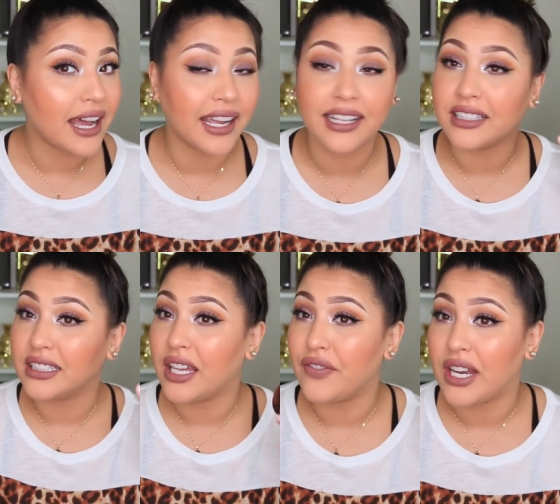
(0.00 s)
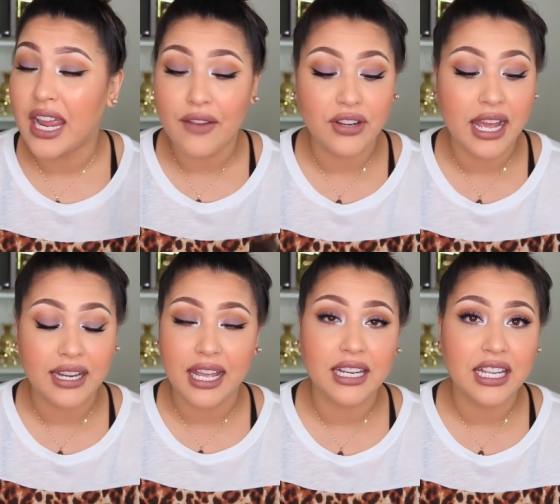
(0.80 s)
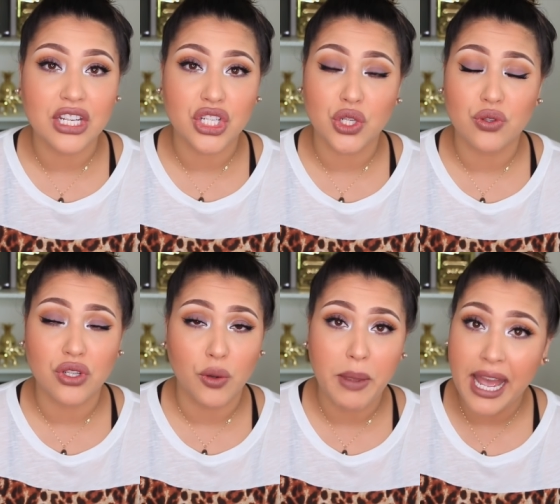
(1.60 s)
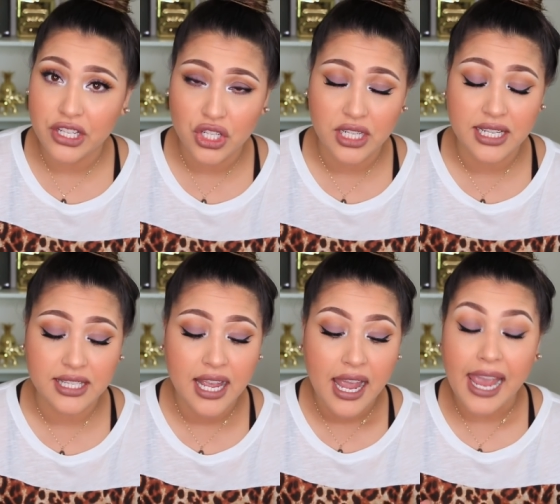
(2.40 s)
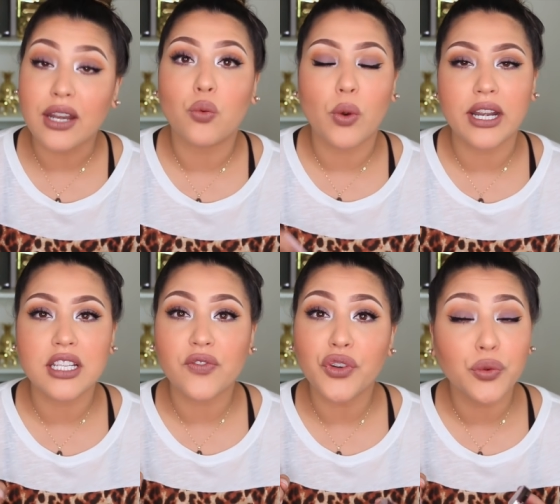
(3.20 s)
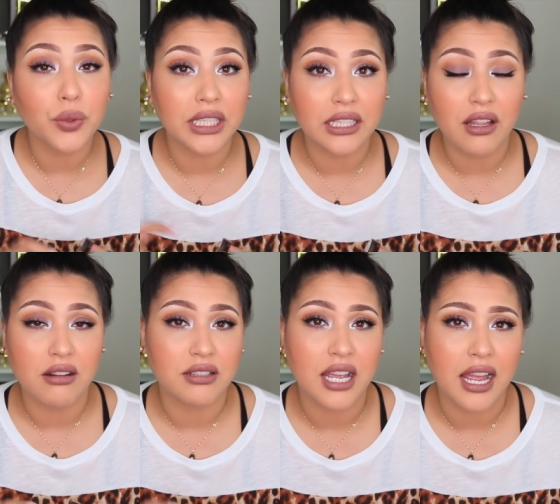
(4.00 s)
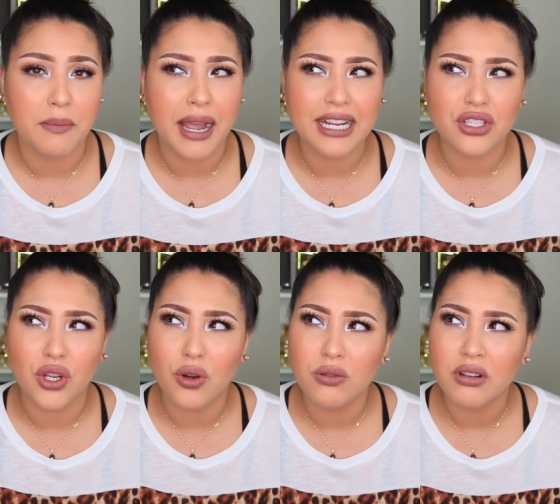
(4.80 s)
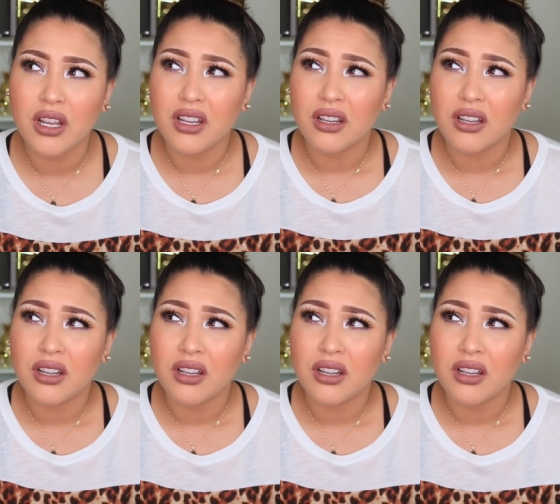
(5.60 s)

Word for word: I love it. I haven't had any issues, no patchiness, and it wears for a really long time. I don't